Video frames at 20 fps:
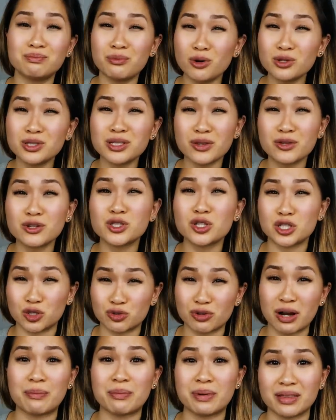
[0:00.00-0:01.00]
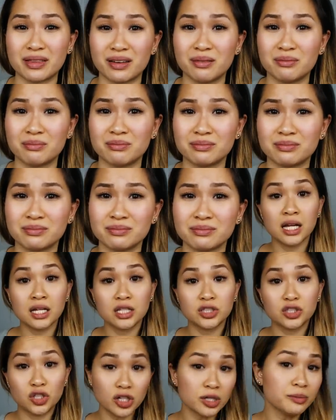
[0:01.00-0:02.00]
most others are scrapping them.
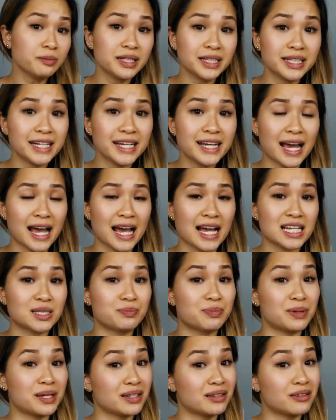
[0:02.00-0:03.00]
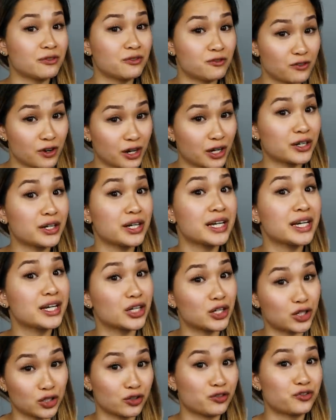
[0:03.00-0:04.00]
Durability has been very
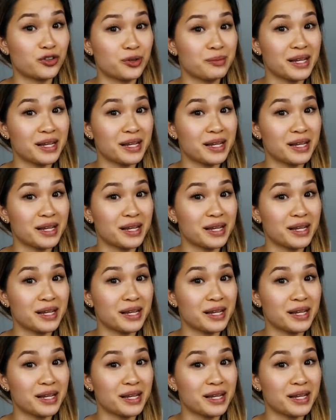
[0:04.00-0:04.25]
good for